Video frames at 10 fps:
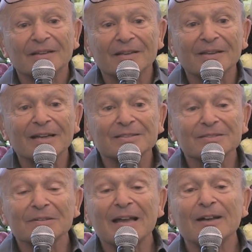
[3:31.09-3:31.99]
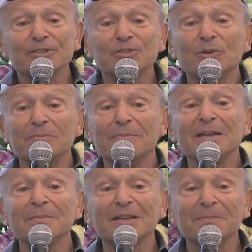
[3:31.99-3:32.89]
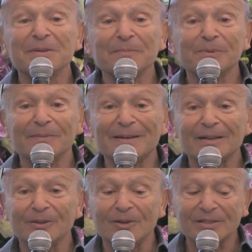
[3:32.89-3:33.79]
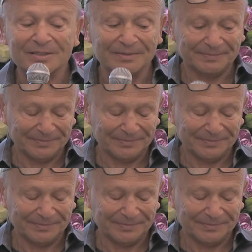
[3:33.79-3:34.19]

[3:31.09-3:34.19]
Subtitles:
And that's how she taught many, many people about loss.